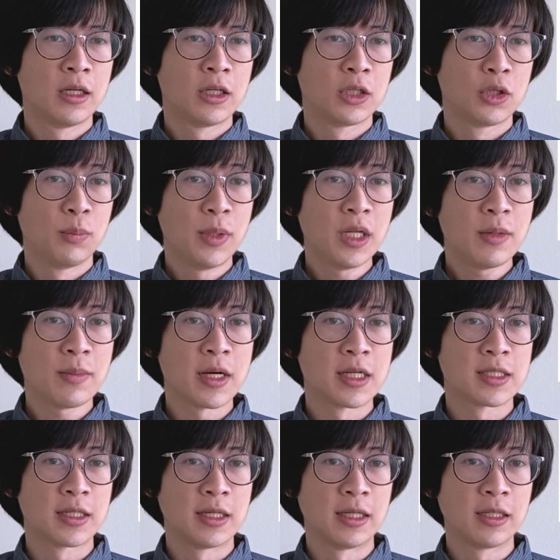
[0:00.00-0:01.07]
To minimize
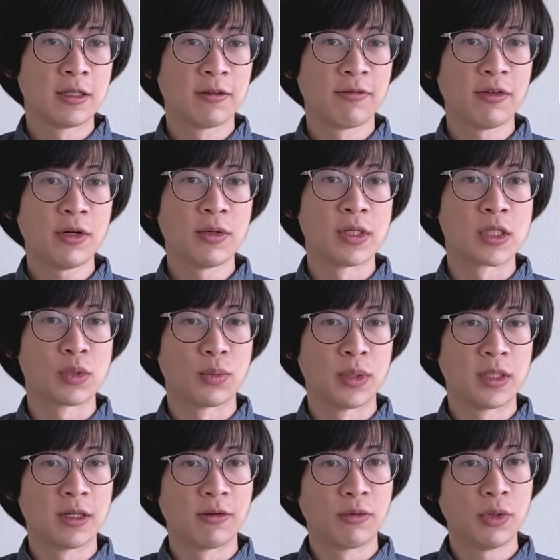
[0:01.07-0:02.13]
the interference with
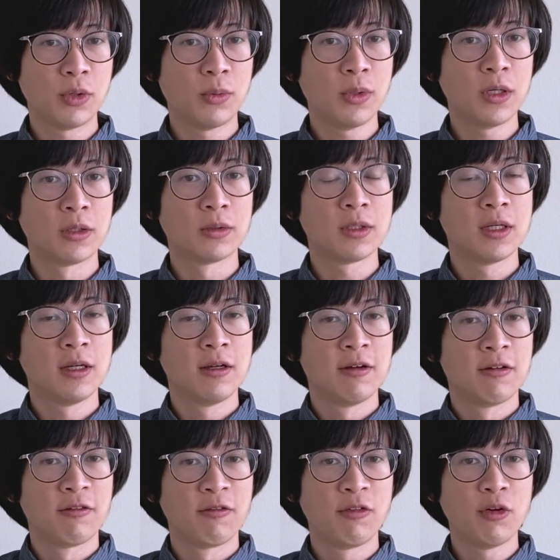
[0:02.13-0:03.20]
the real world,
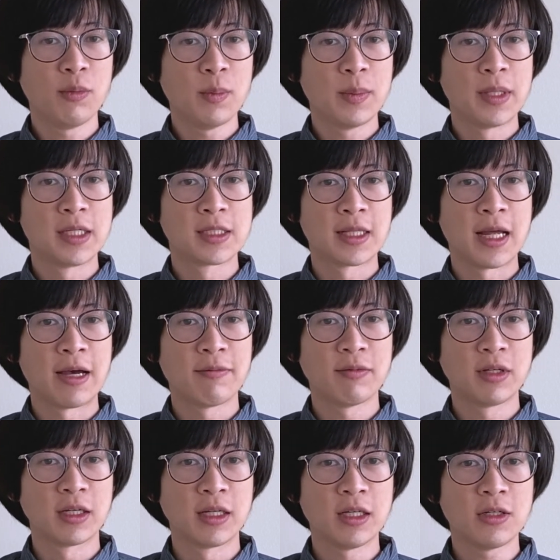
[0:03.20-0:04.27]
film-based
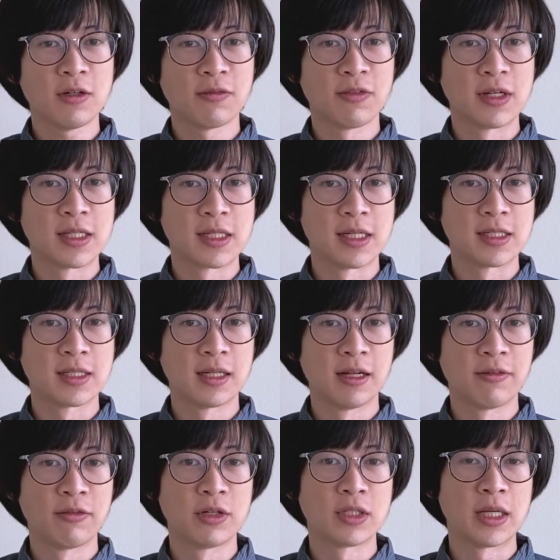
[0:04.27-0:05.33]
haptic interfaces
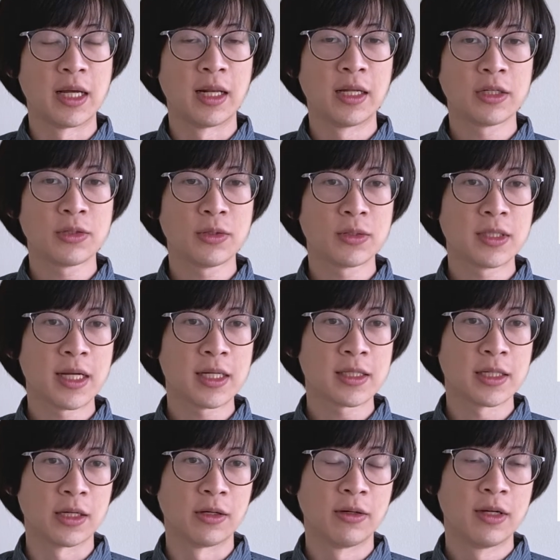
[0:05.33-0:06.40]
leverage
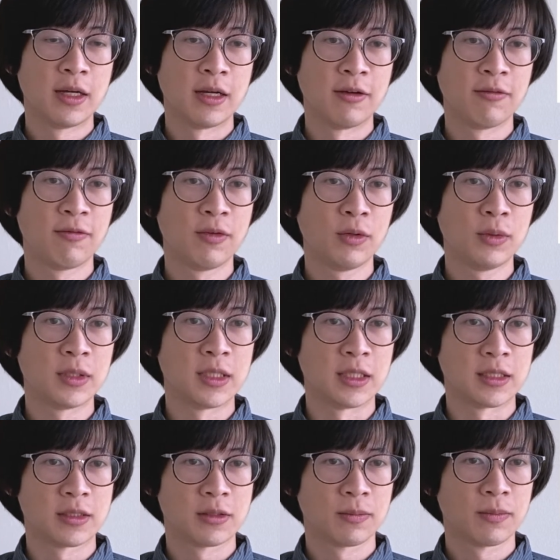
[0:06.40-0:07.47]
electro-tactile and
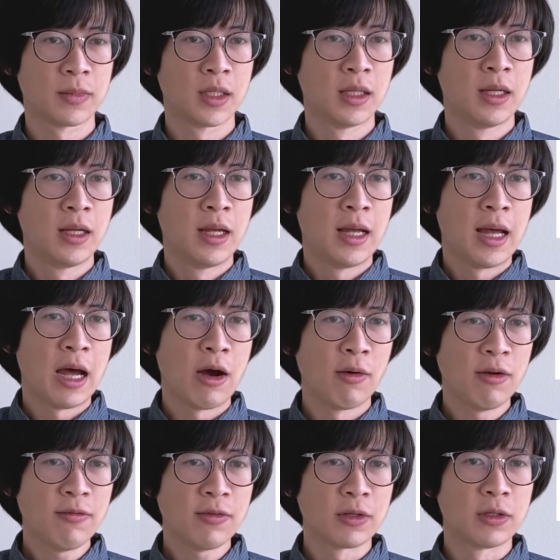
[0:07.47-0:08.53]
fluidics.
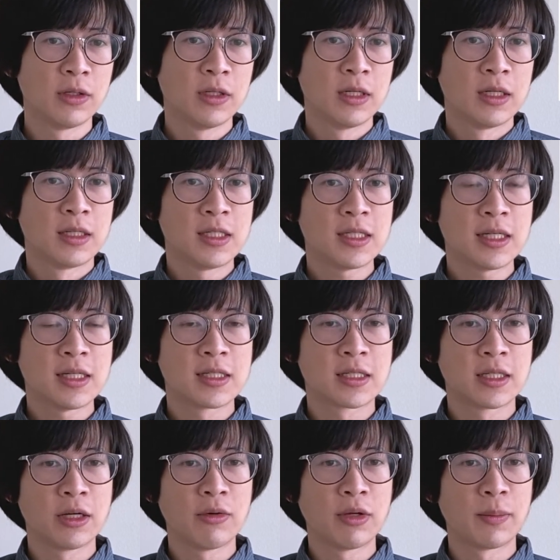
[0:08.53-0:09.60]
However, this can
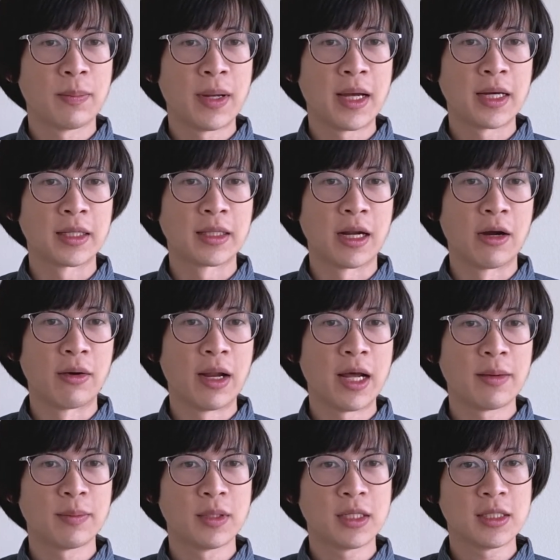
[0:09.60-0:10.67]
still impact our
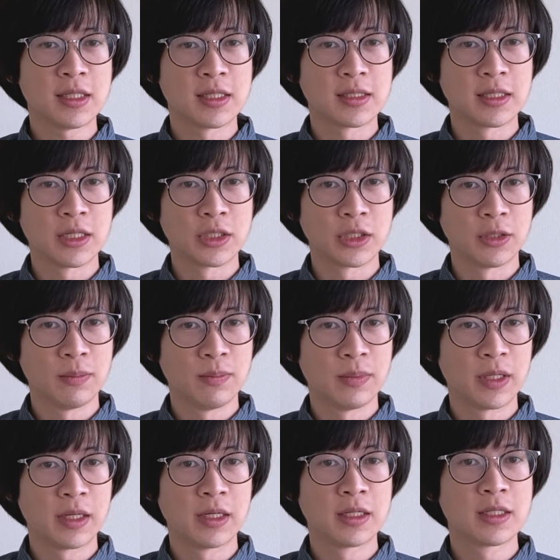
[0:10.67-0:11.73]
haptic sensation
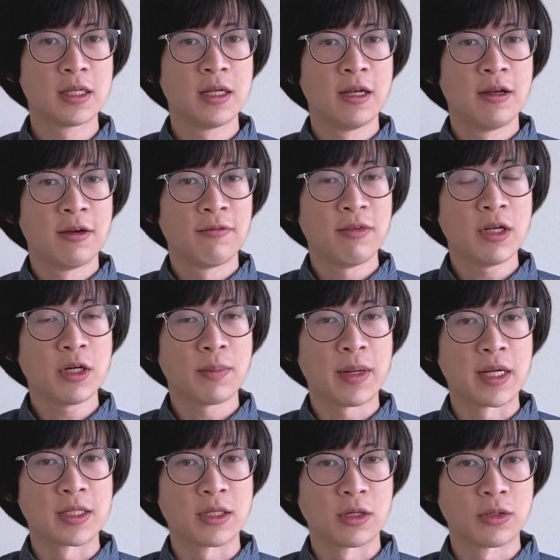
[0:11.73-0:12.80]
because
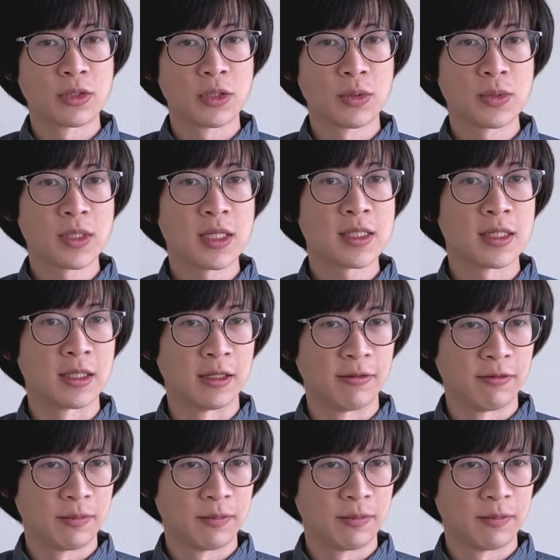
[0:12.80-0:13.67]
fingerpads are so sensitive.